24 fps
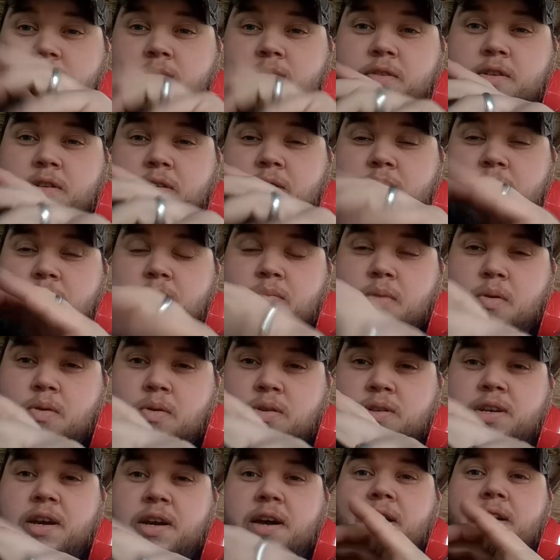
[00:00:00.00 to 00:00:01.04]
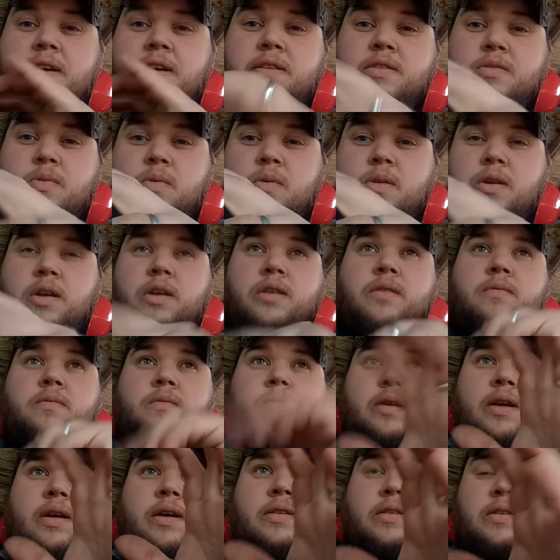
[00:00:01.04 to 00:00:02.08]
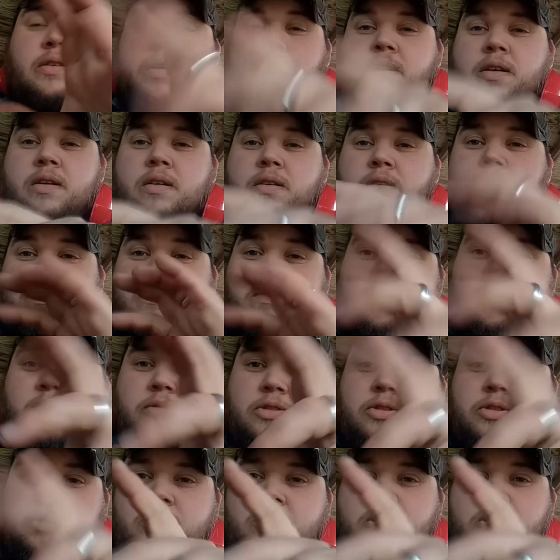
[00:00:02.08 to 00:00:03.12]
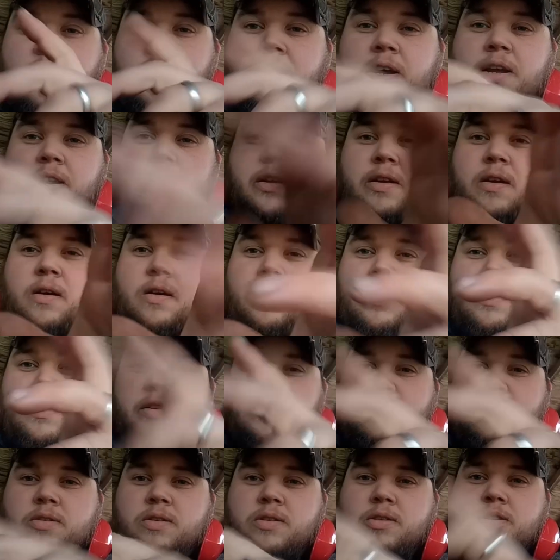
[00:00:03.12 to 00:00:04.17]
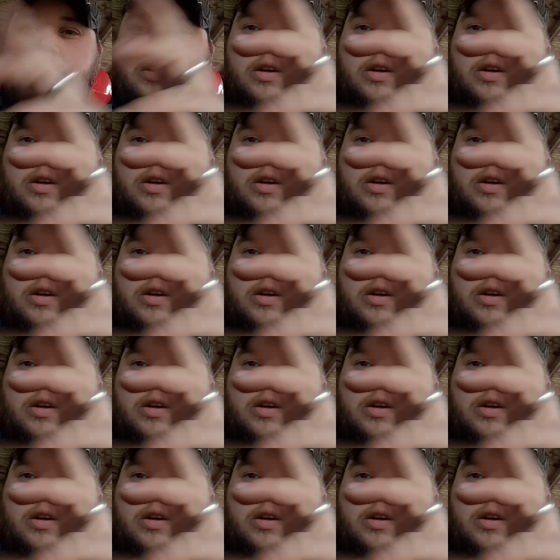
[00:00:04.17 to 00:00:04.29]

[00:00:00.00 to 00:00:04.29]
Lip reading: you know, bore sighted at 20, went out to the 100, started getting it on, it started